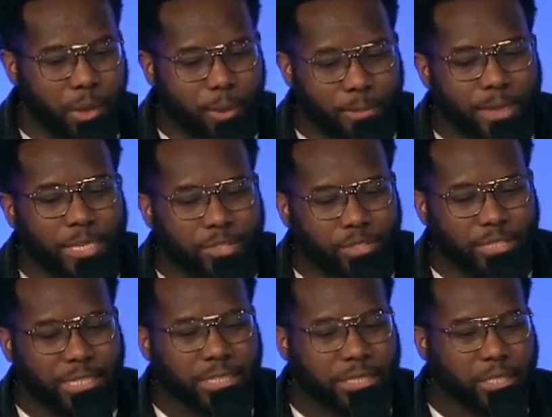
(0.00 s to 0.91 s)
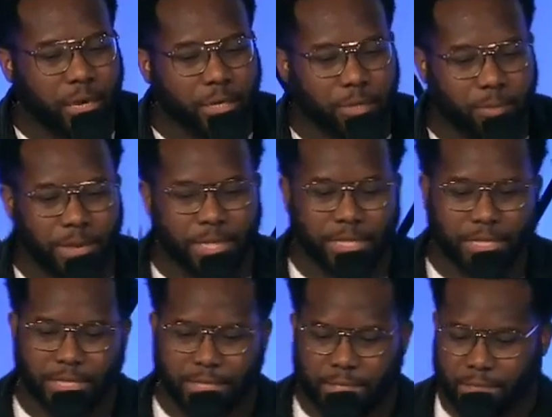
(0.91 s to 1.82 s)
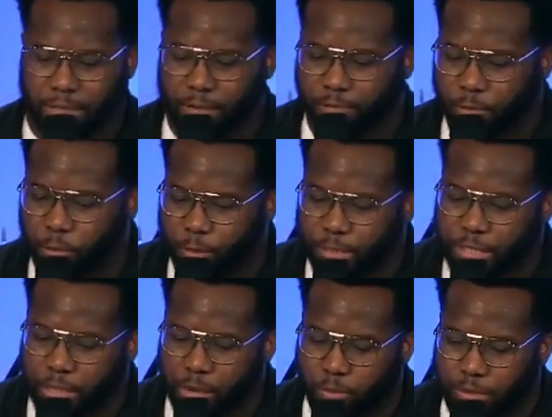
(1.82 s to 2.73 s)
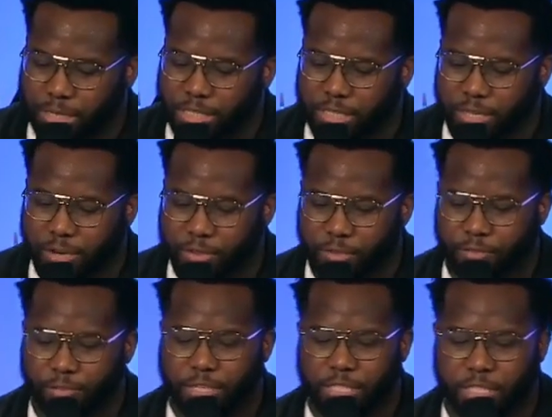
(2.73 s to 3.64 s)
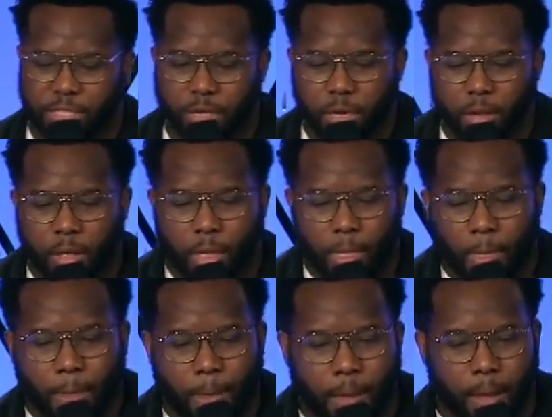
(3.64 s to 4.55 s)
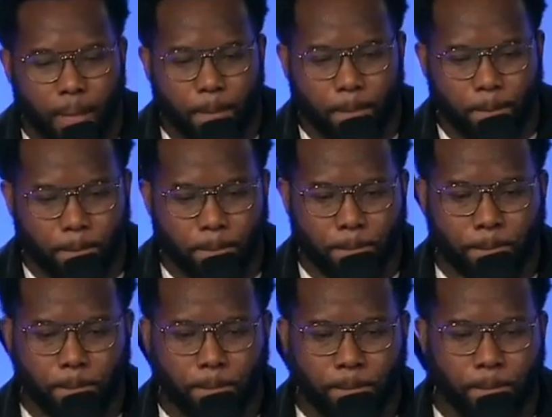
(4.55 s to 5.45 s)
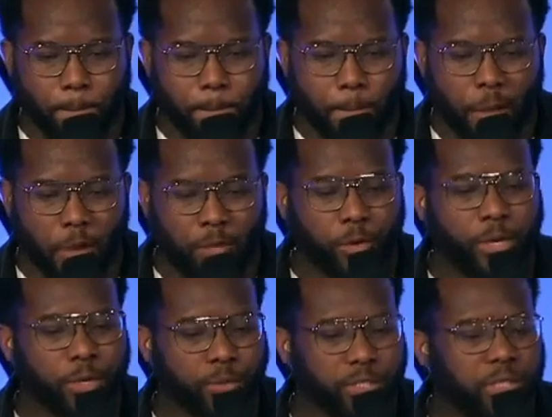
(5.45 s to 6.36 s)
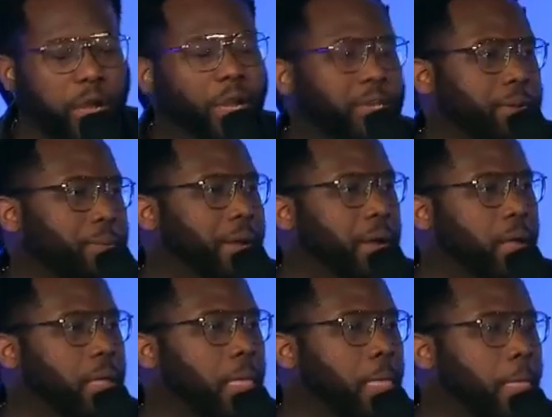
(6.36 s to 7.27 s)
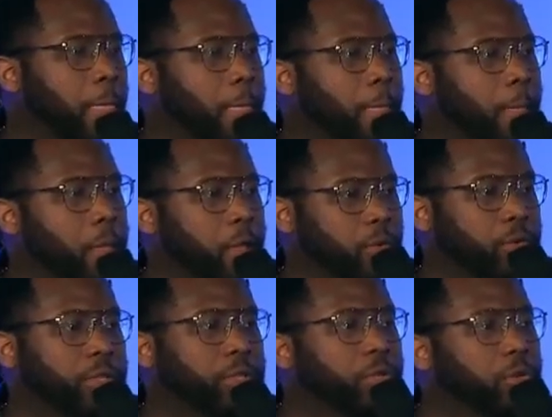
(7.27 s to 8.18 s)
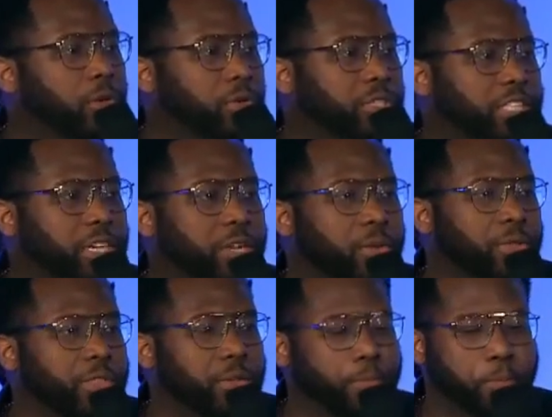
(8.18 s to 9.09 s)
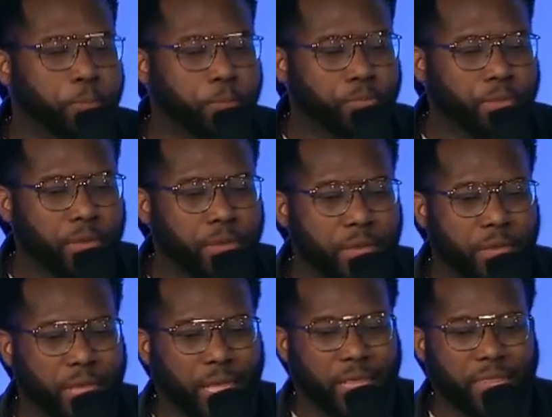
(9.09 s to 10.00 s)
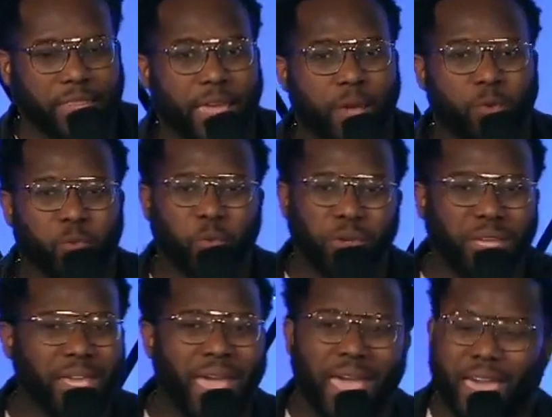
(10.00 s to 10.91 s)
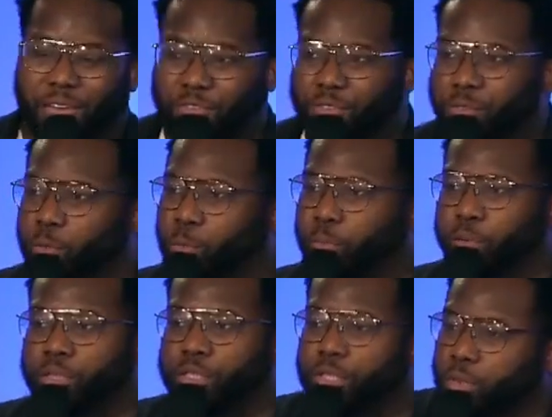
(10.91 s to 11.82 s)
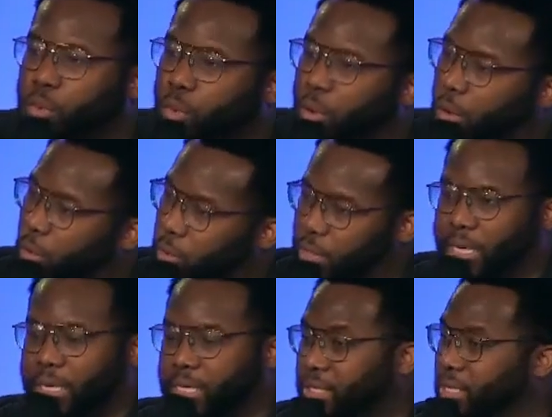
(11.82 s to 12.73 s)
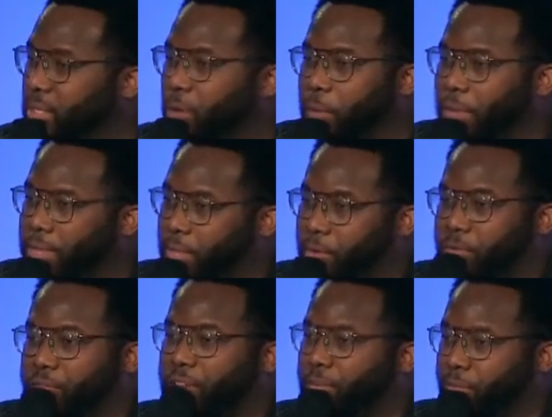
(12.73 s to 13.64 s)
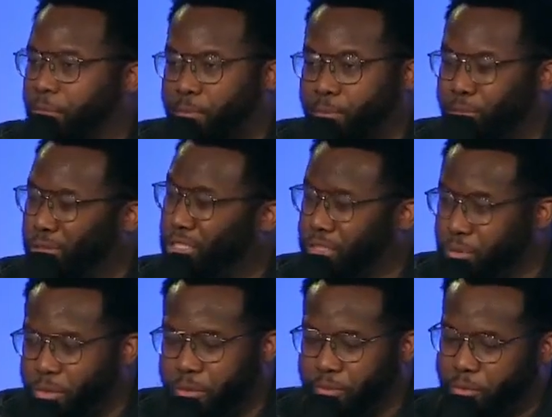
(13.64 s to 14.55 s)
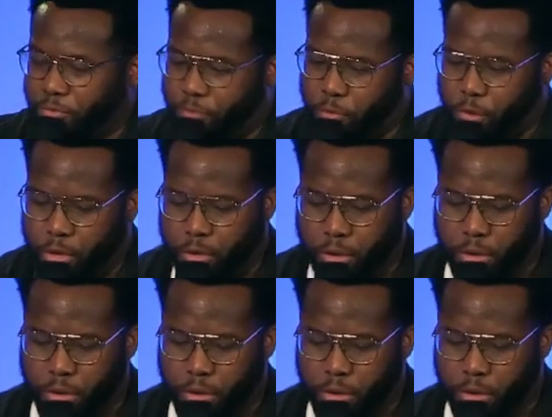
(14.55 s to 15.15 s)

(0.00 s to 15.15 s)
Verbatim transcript: Pastor Jason talked about this a few weeks ago when he shared the vision um, of what he was talking about, of what the Lord was sharing with him. That we have to pursue holiness in a way that we've never pursued it before.